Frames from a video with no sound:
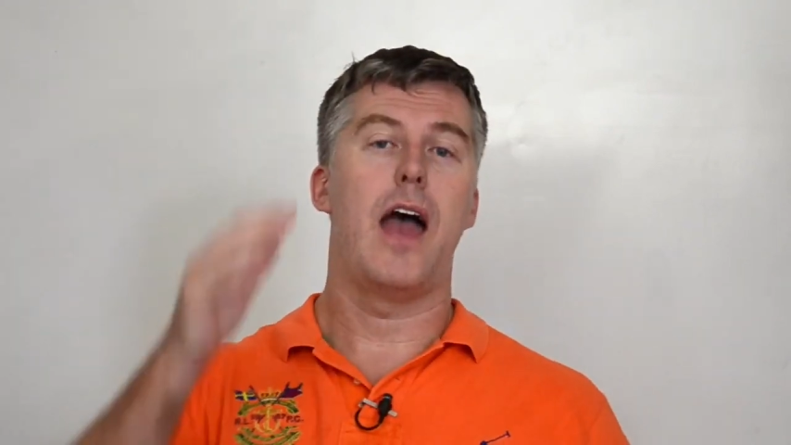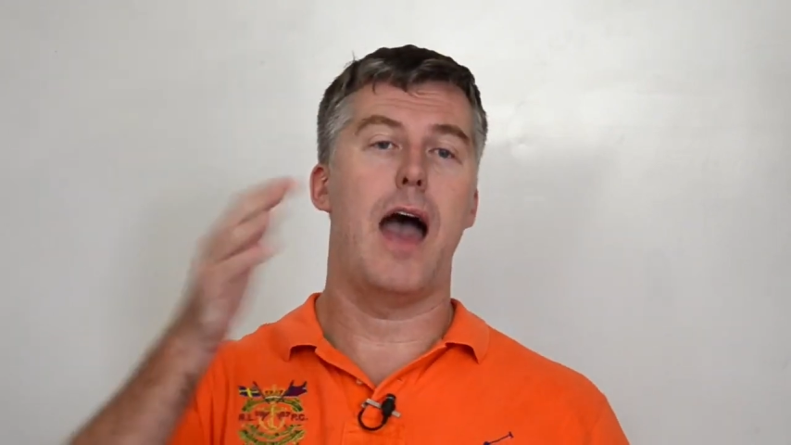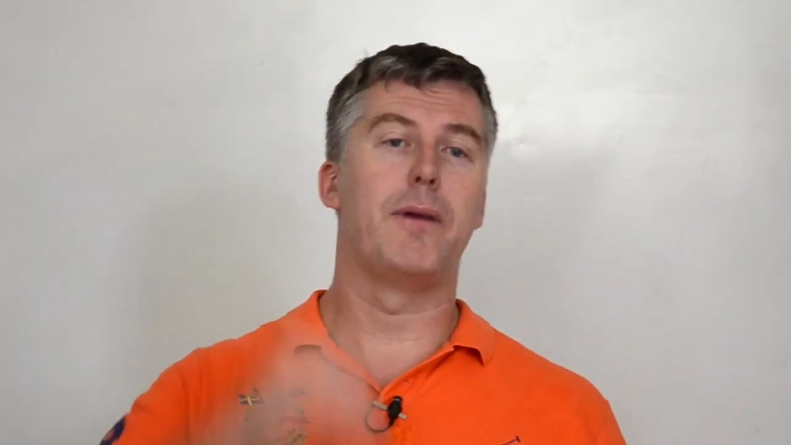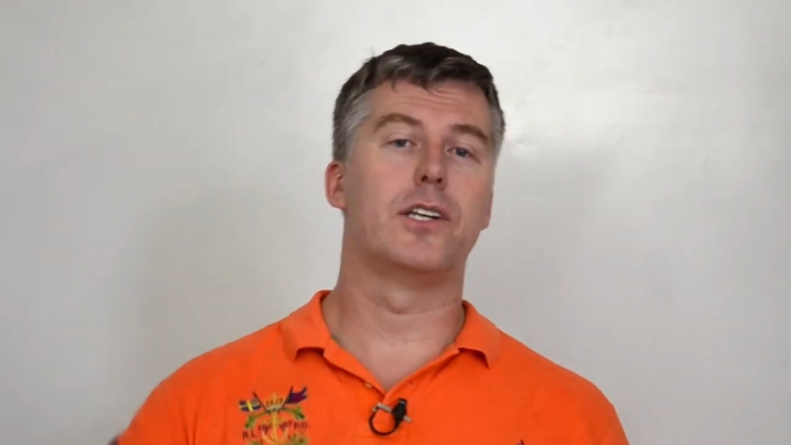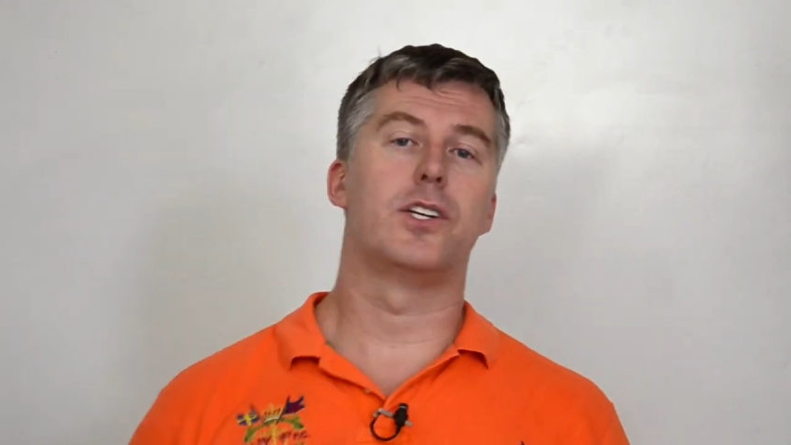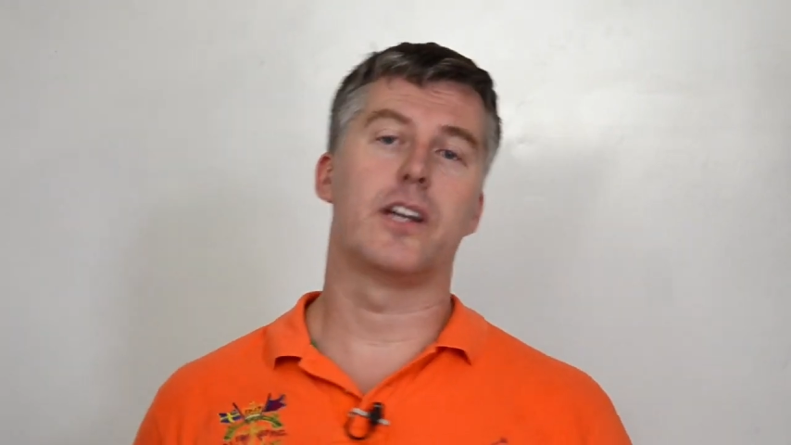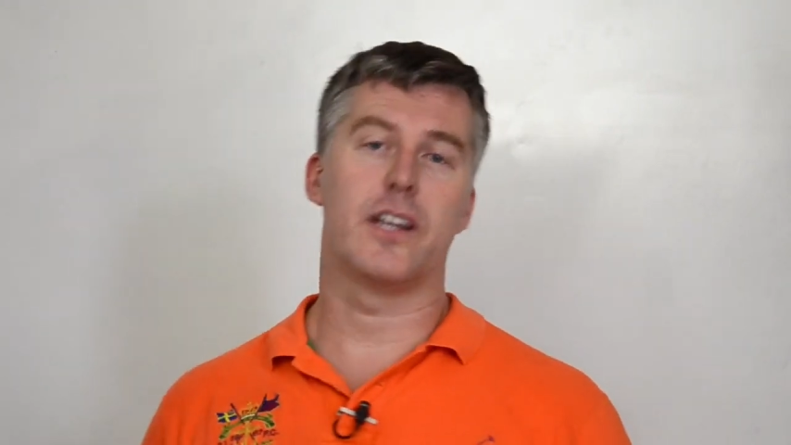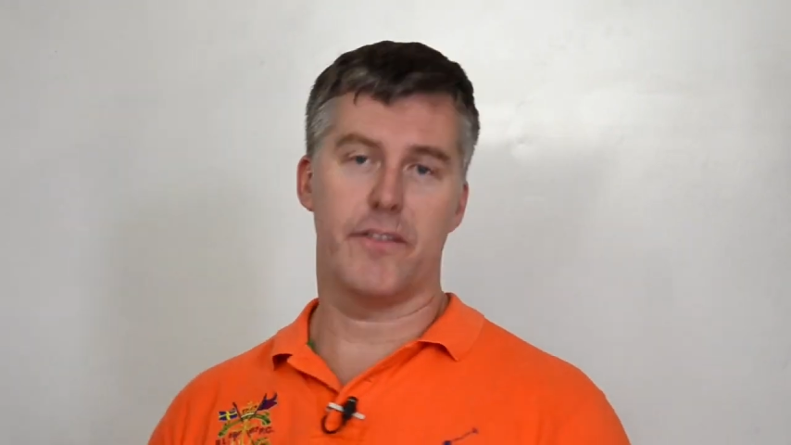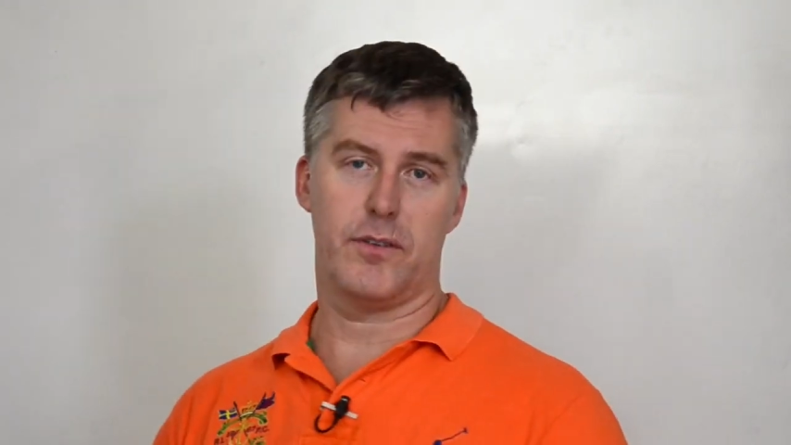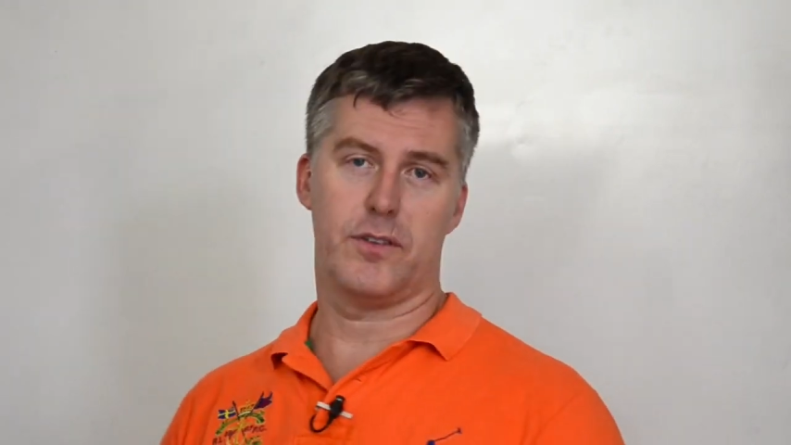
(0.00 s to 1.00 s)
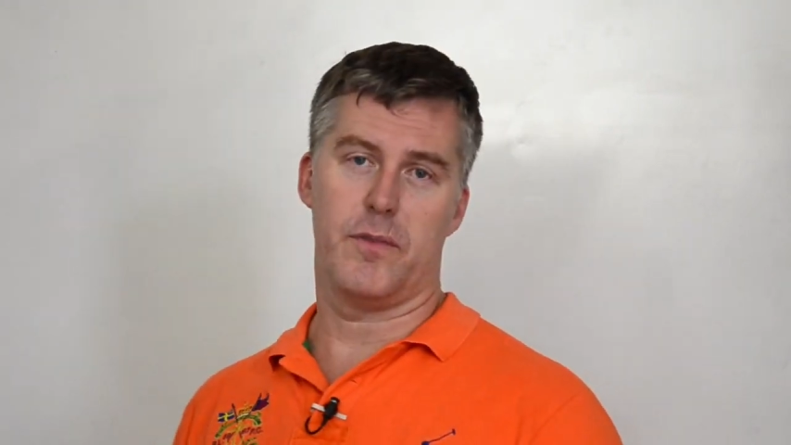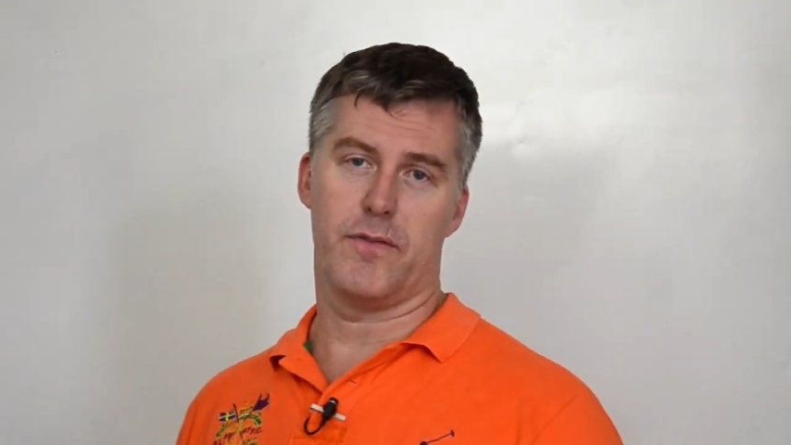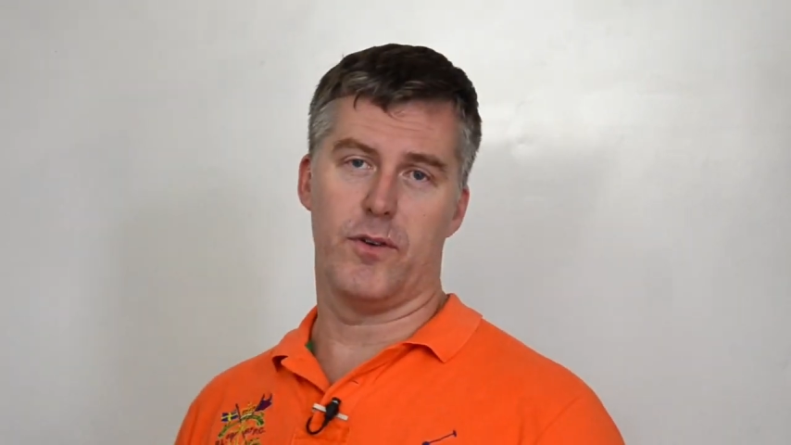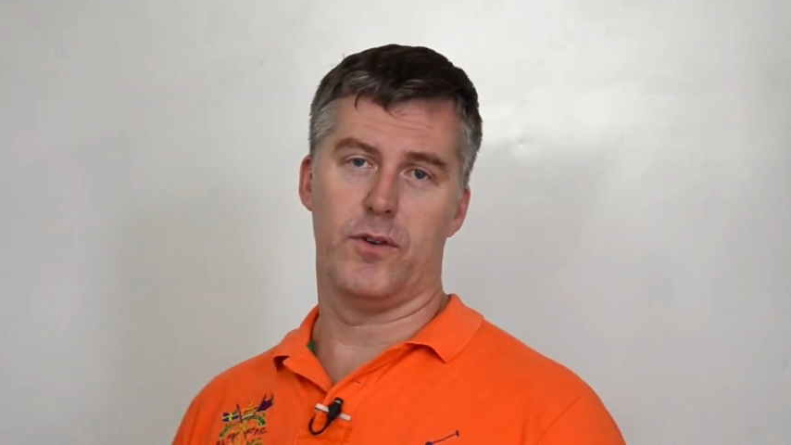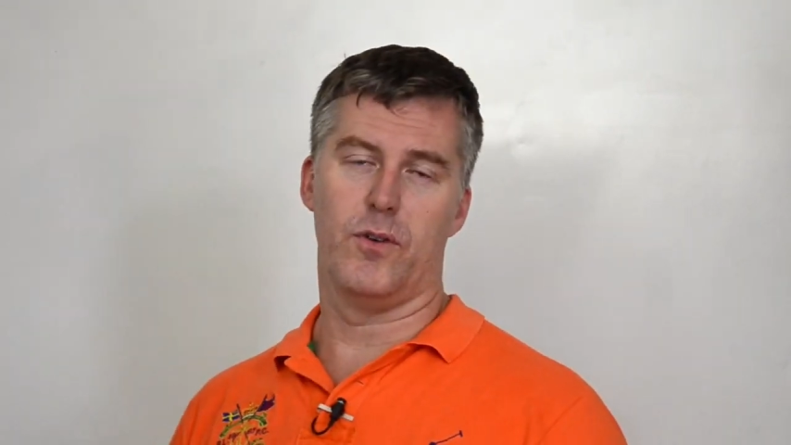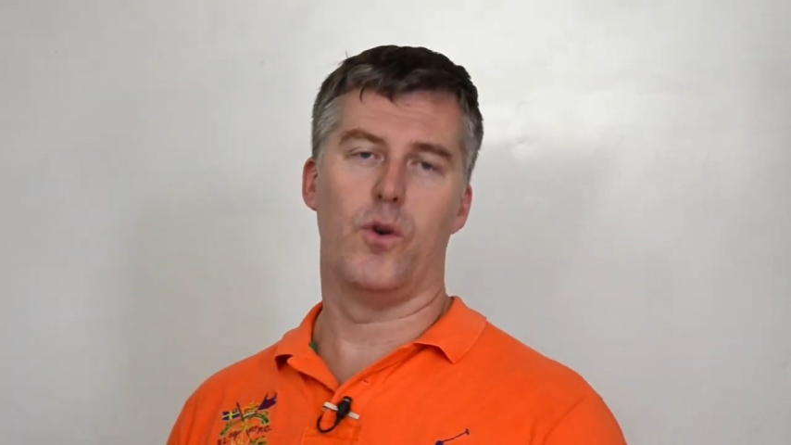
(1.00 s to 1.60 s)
how much are you going to give it to me for?